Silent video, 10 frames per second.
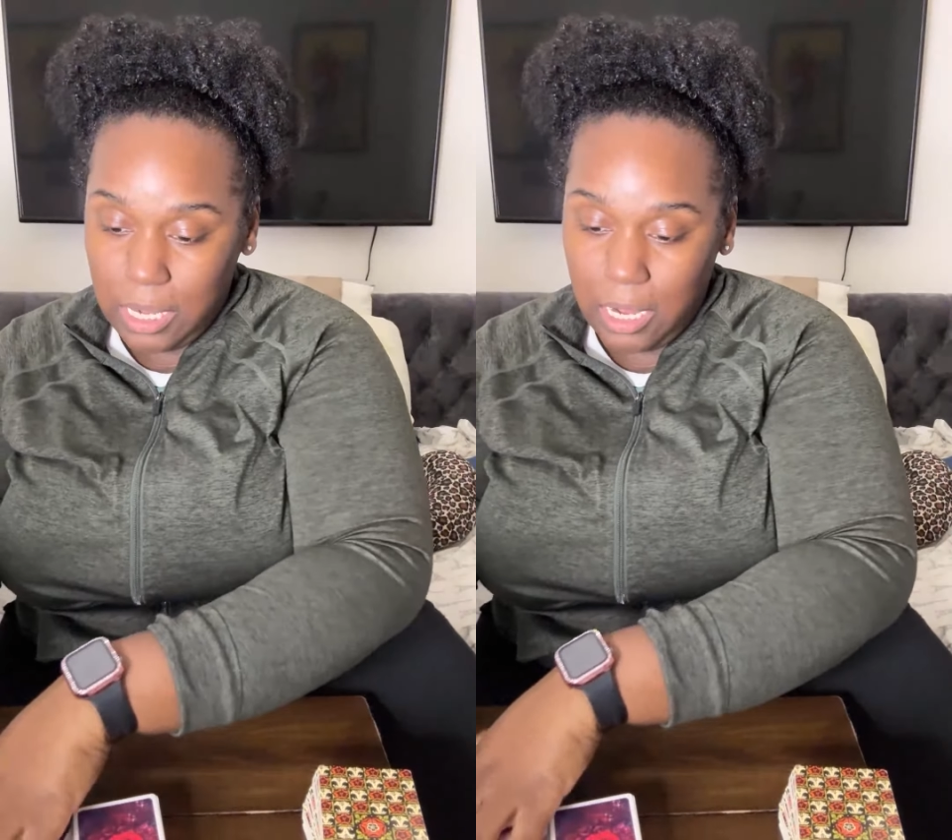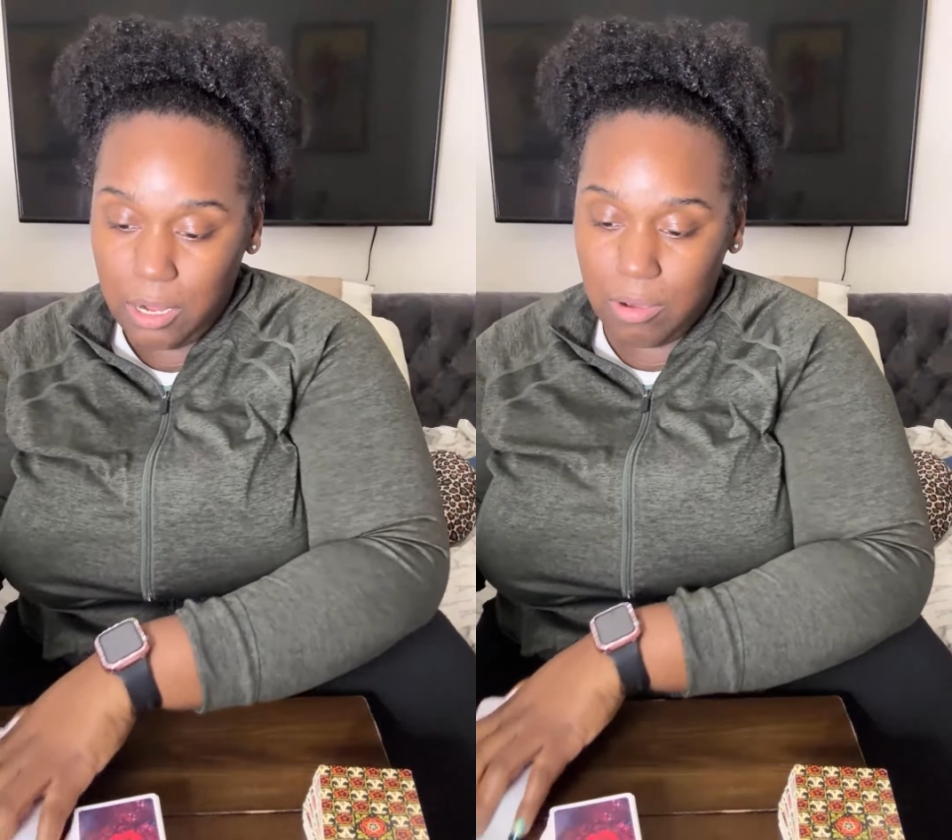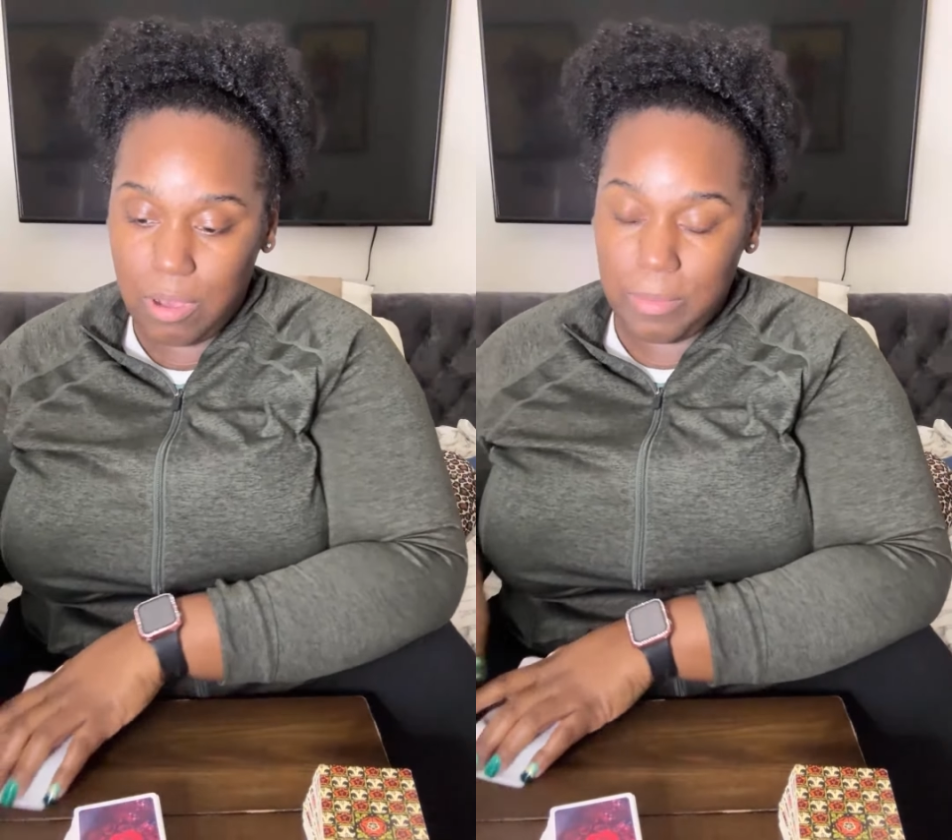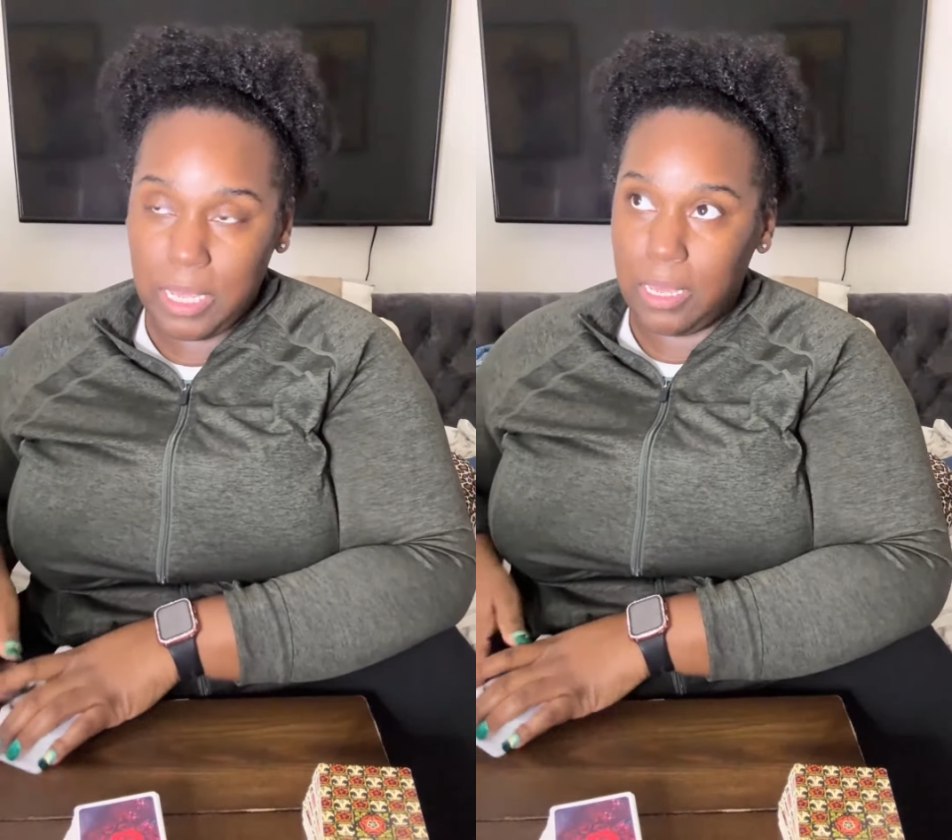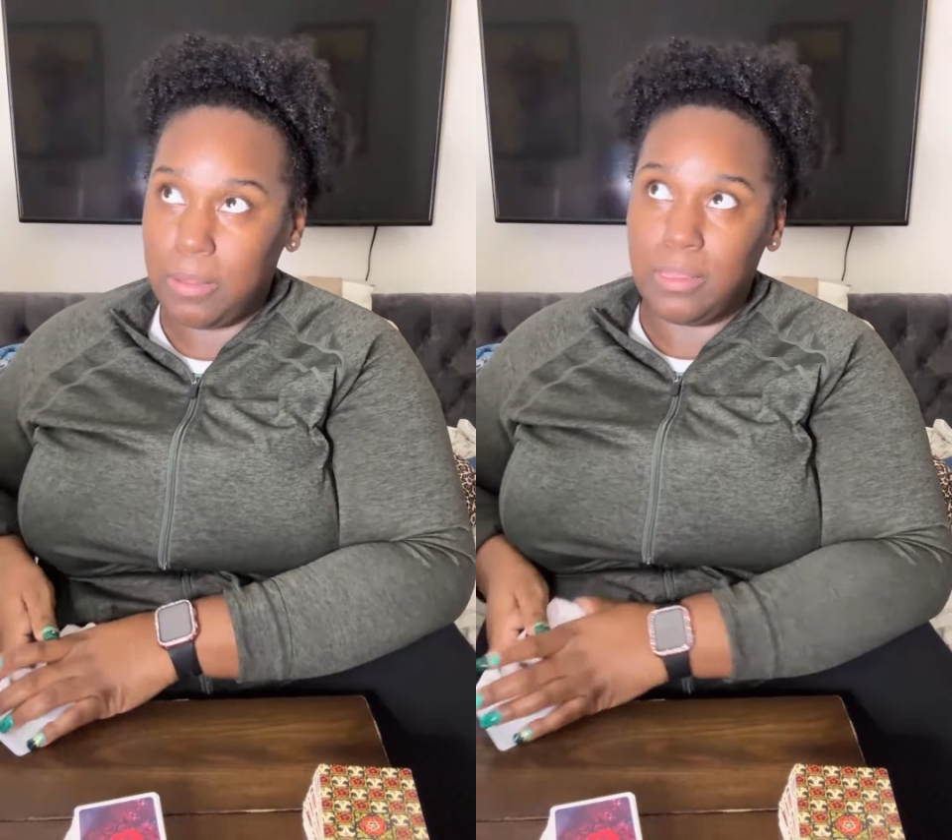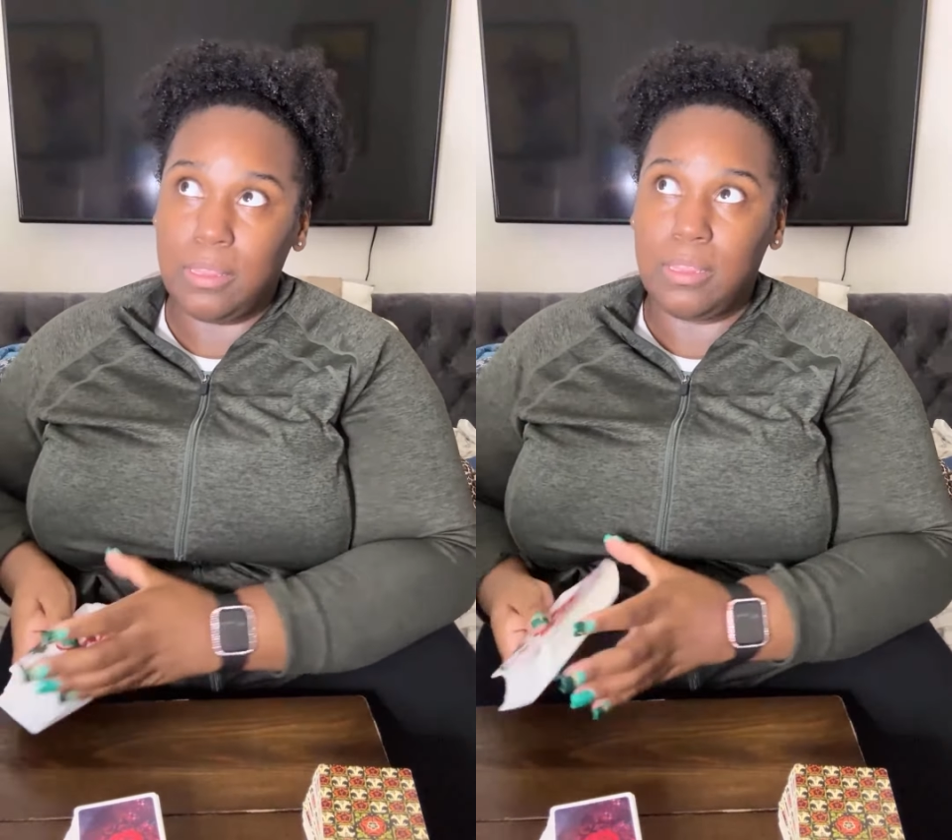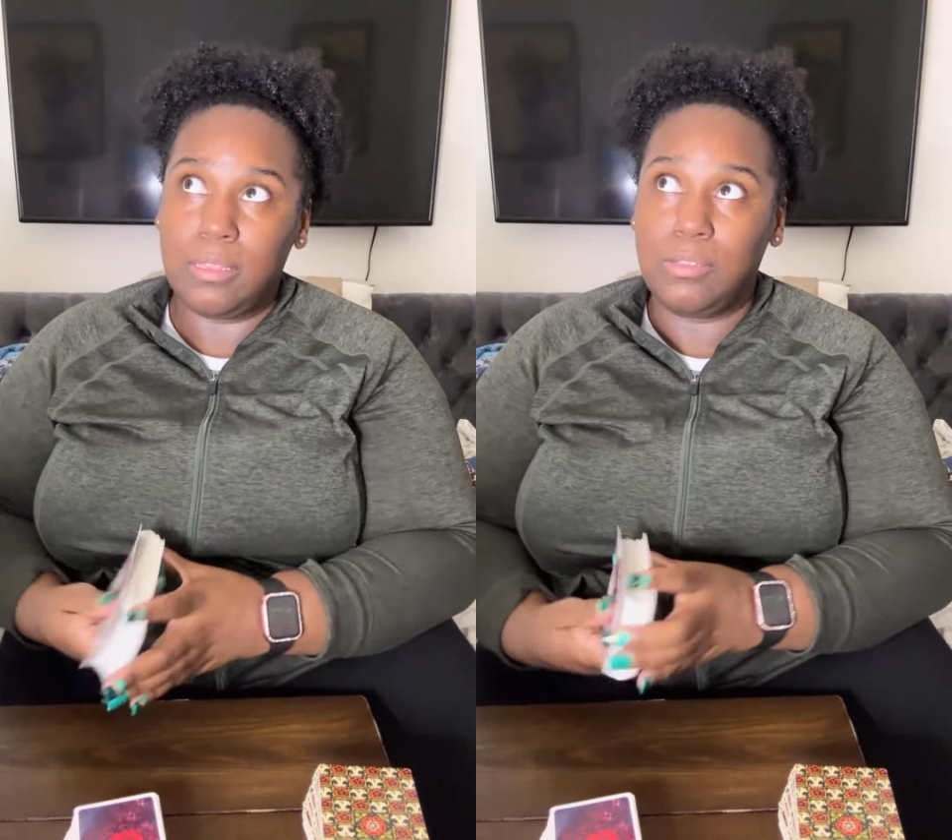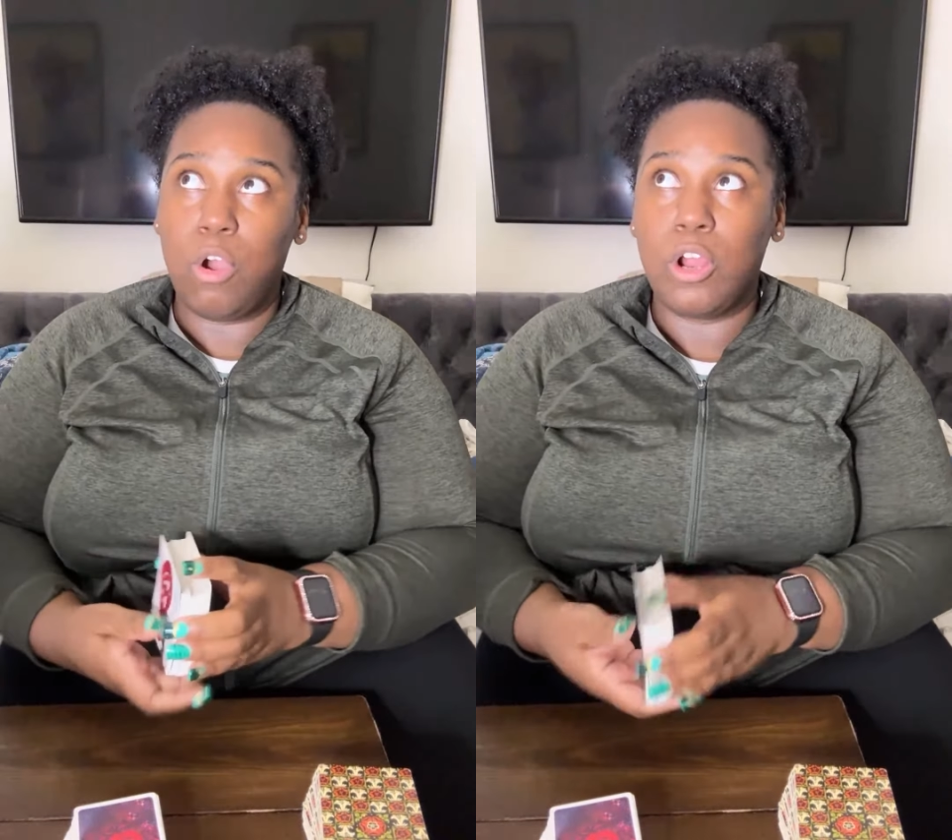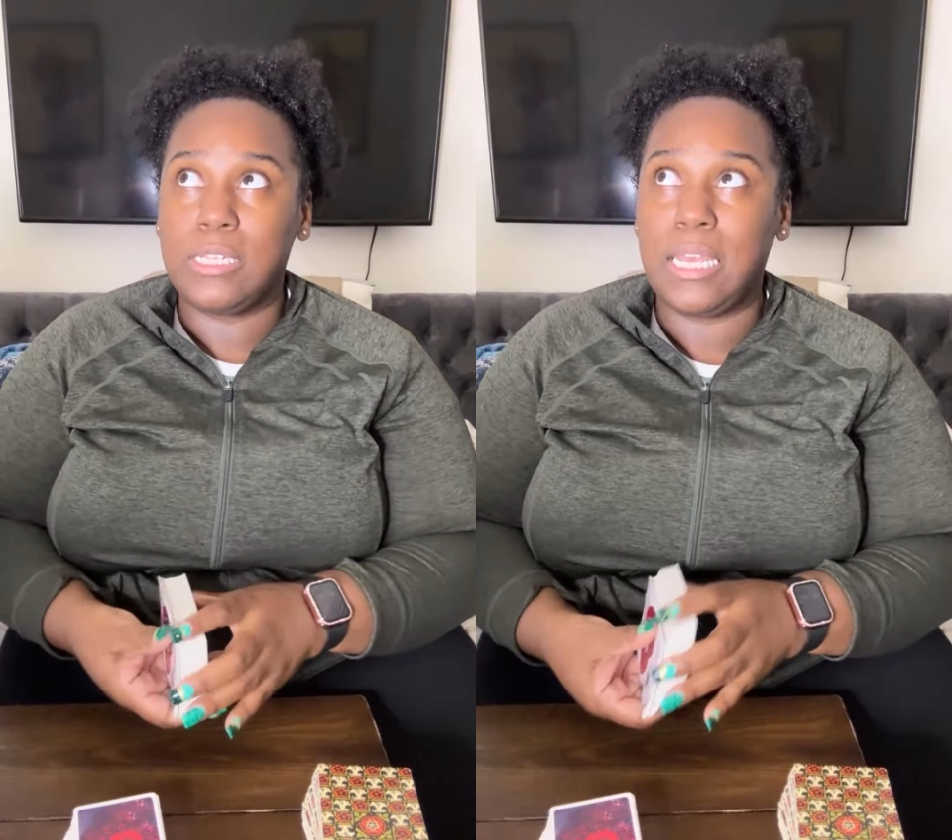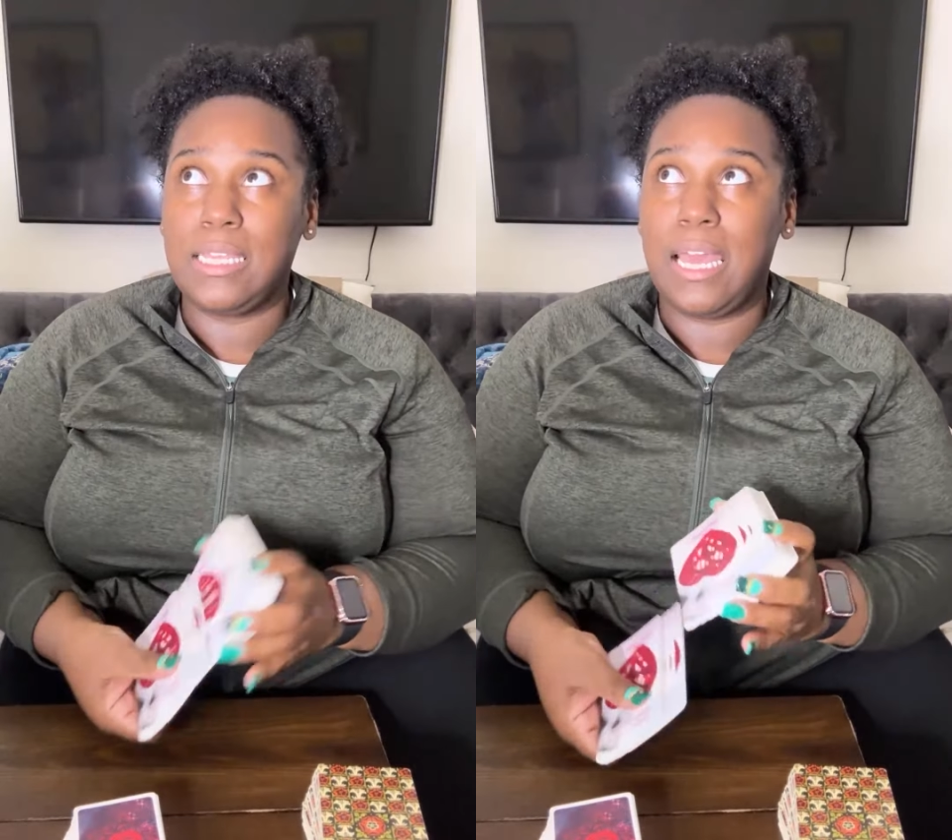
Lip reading: And I know I'm going to get cards like